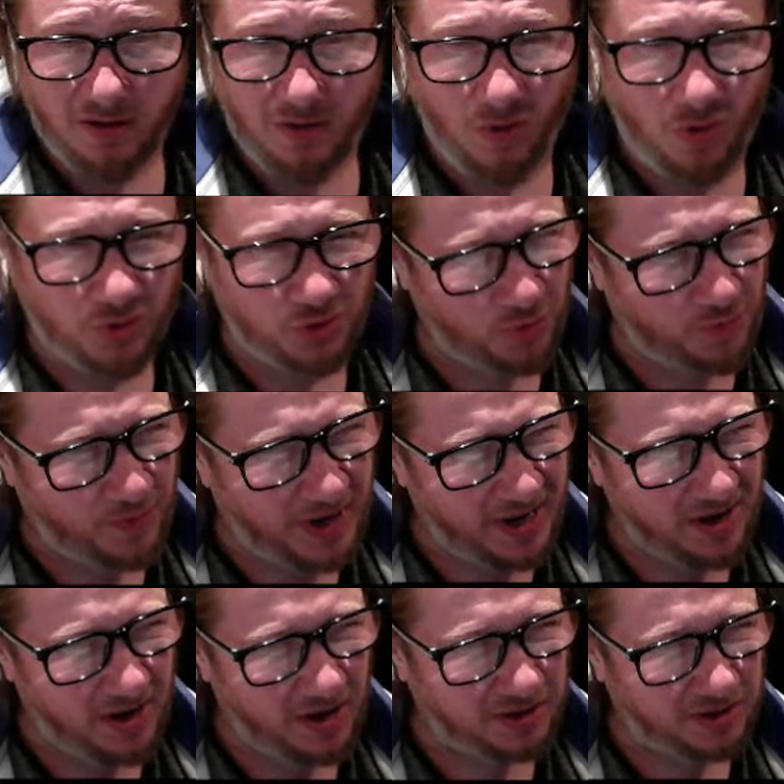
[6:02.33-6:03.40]
Or would you play
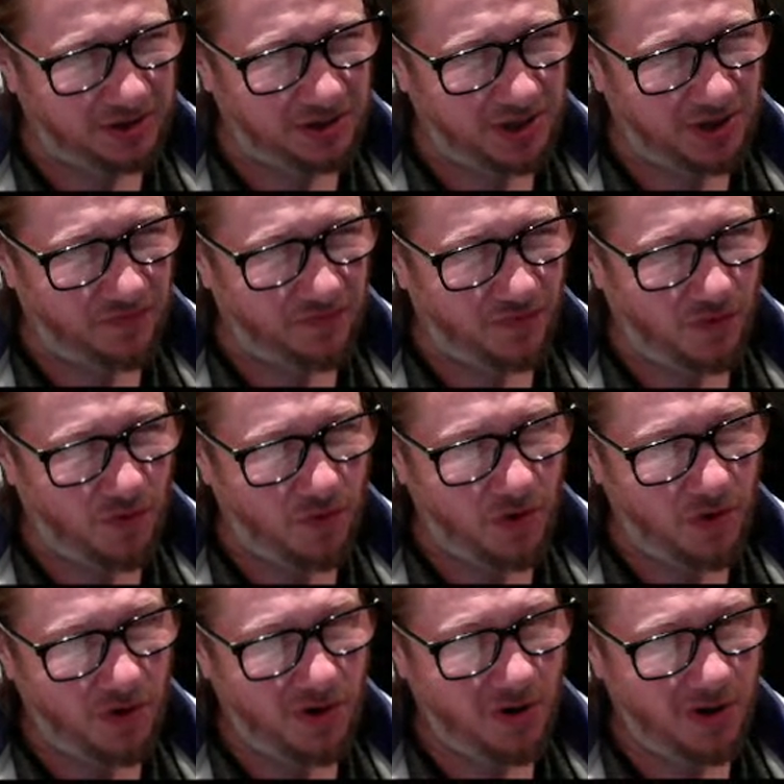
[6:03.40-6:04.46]
knight c4?
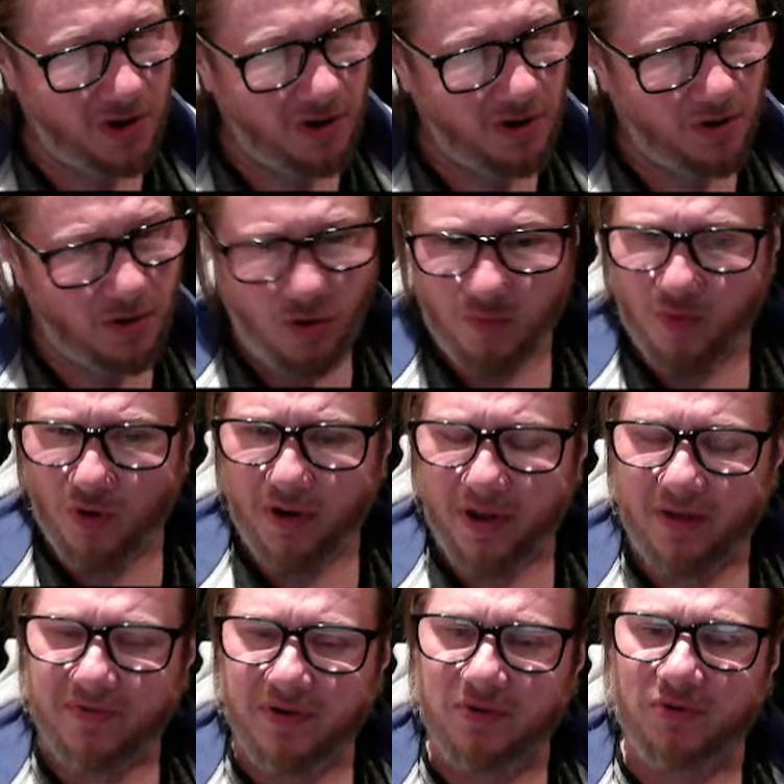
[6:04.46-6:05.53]
Oh boy, I
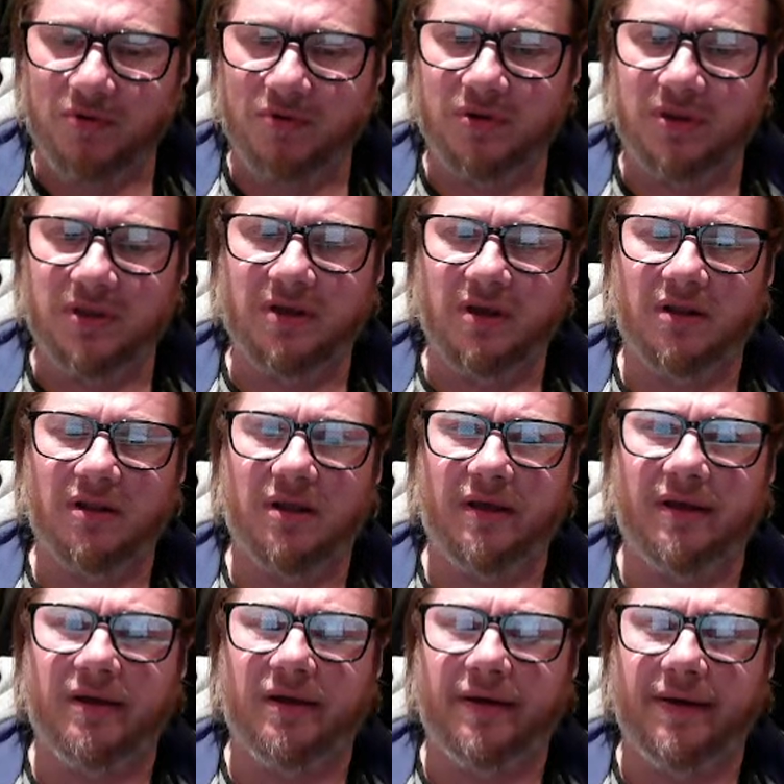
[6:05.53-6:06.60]
think we already got
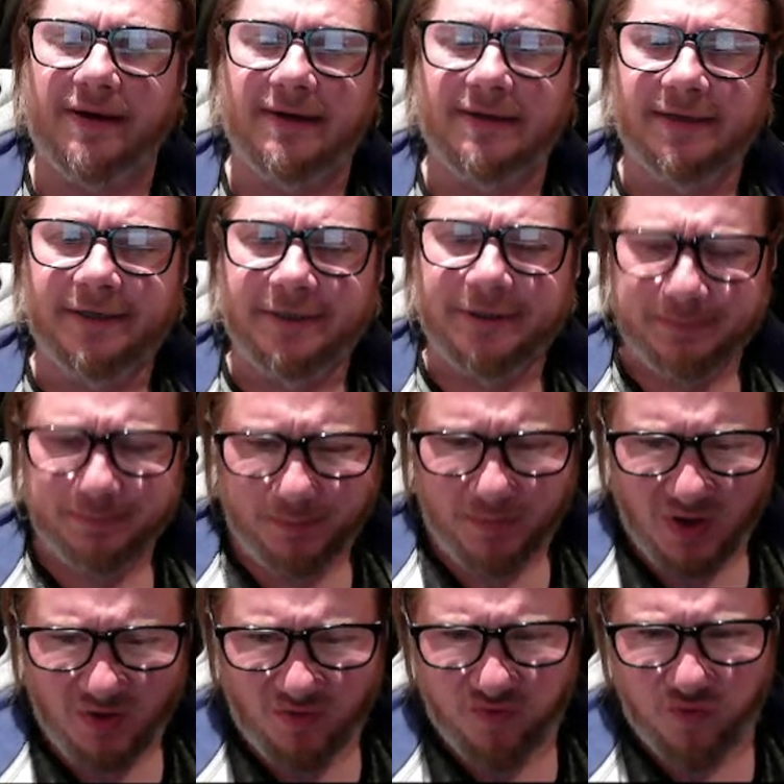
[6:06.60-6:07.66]
like uh,
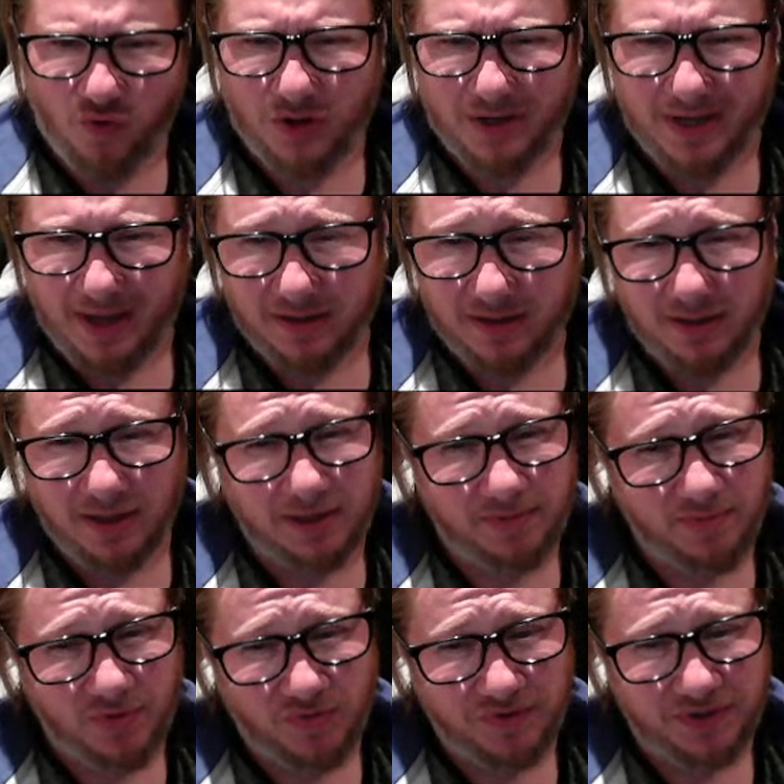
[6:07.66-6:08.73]
four candidate
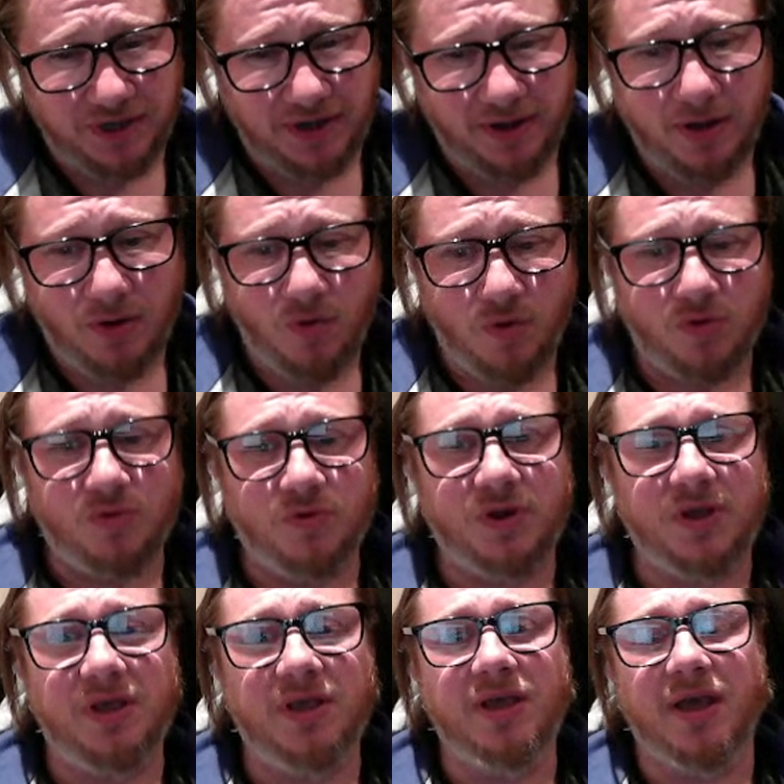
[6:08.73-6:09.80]
moves here. Or rook
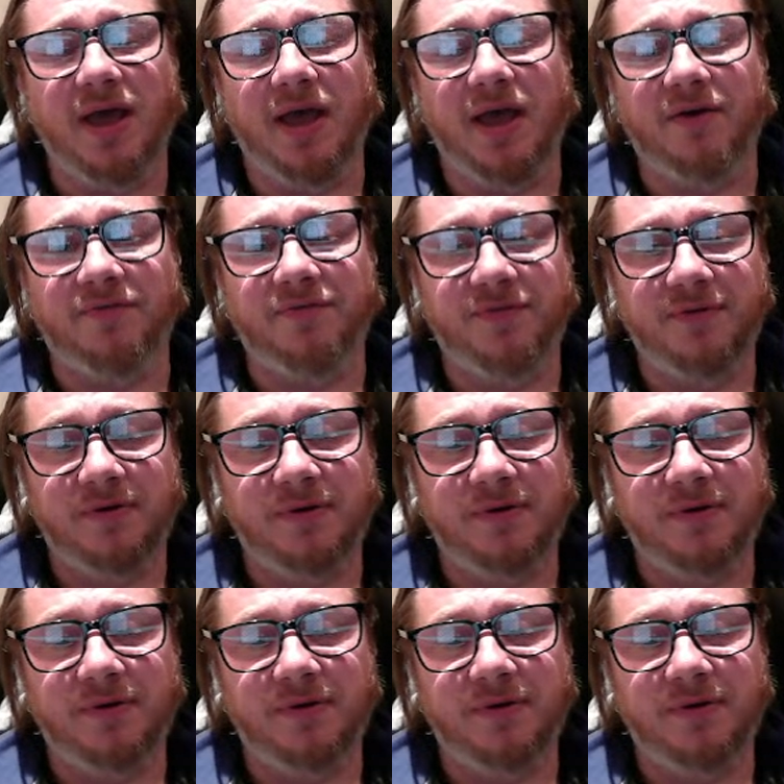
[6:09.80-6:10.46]
ef.